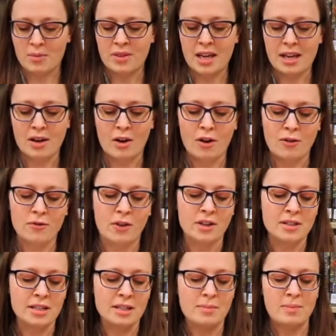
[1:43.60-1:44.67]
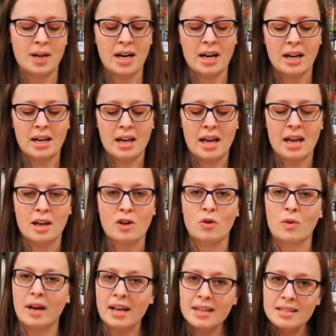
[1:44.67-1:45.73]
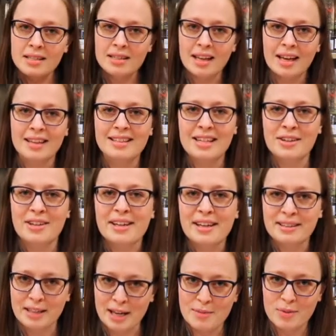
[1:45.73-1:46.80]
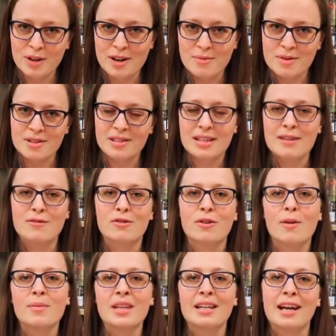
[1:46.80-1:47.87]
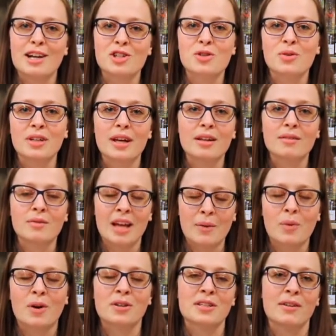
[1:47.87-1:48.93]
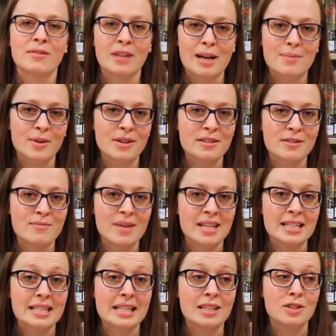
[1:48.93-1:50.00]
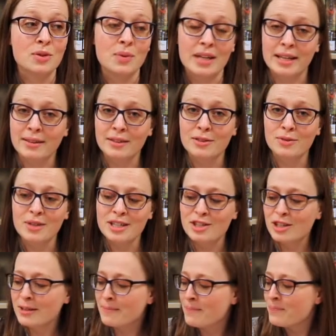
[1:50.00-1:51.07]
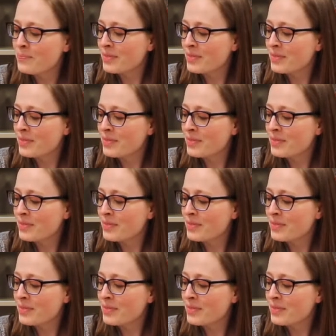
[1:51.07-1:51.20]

They are funded by a grant that Darien Library received from the National Networks of Libraries of Medicine New England region.